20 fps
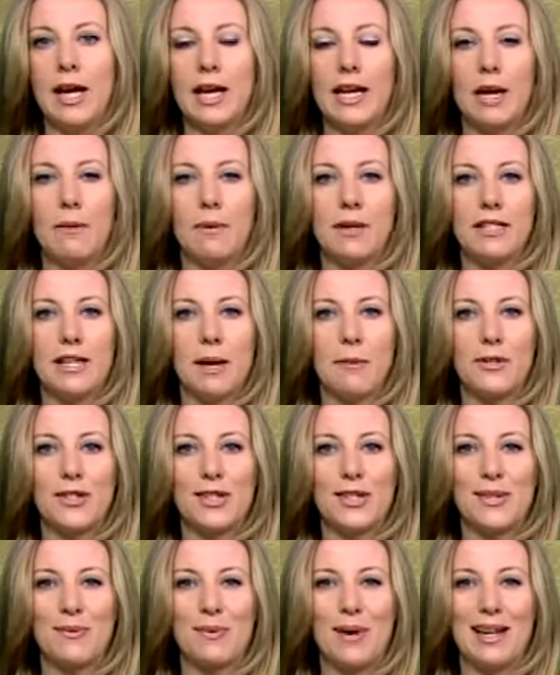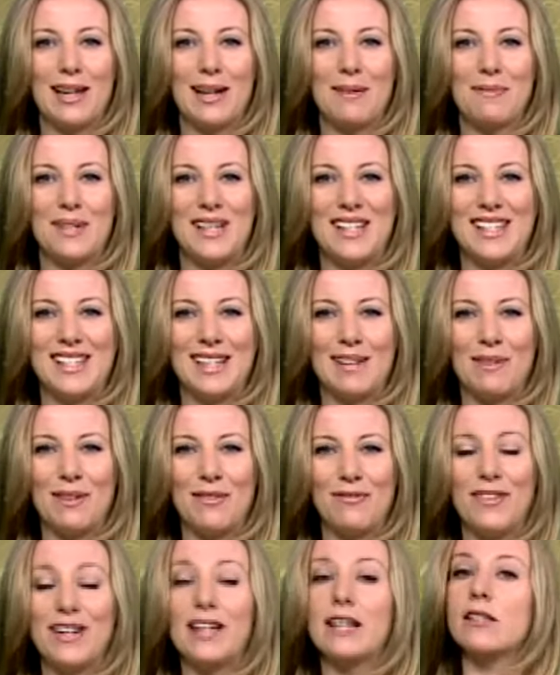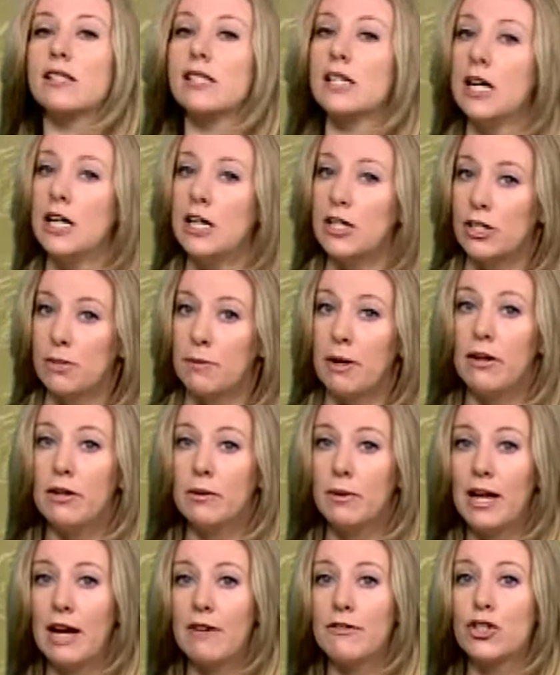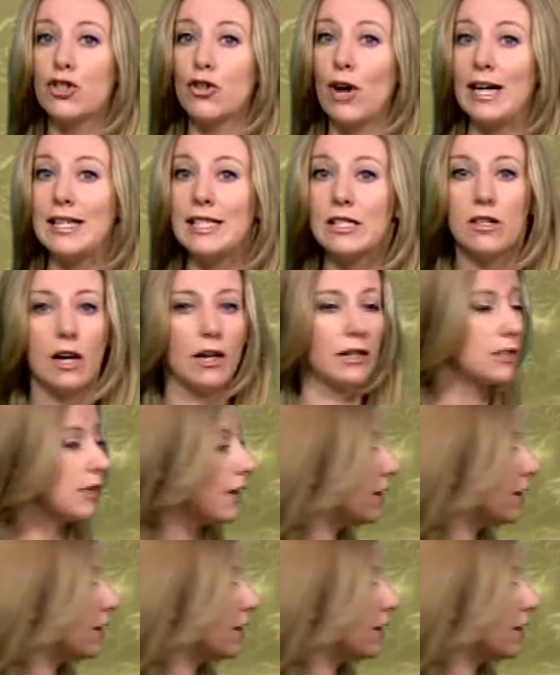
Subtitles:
keeping temperatures well up in double figures. Tomorrow we'll have a dry start, a